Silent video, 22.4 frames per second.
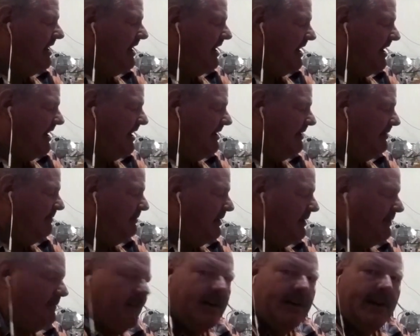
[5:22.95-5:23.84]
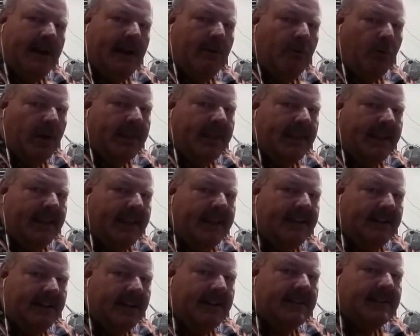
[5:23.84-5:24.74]
You can figure out what the
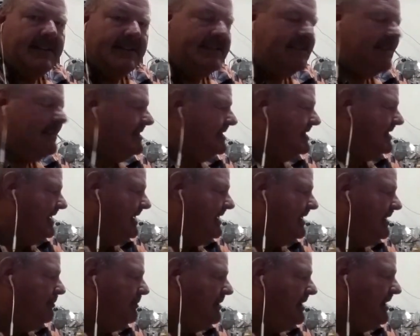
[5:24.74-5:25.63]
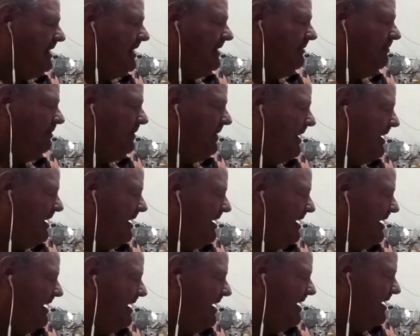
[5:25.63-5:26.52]
inductances need to be,
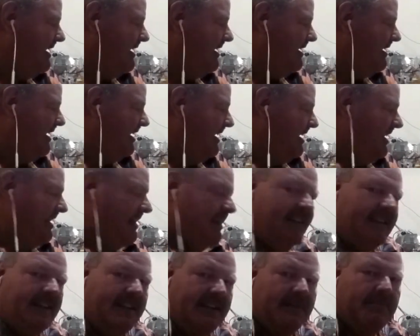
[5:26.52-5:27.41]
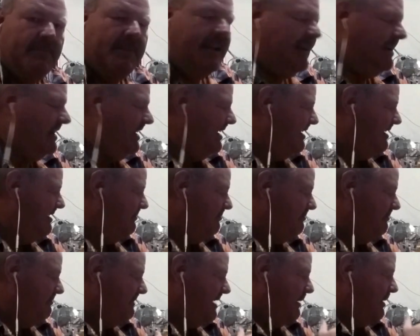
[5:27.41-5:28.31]
and you can make
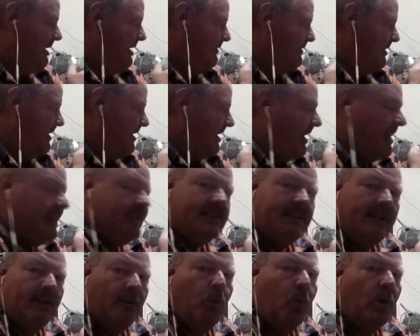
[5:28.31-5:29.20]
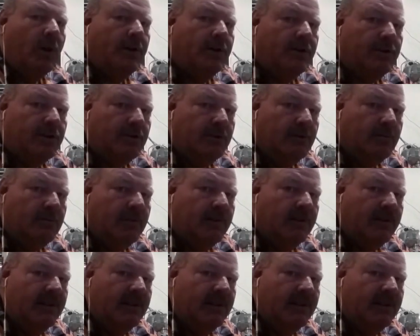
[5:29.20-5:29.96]
maybe even a nice little one tube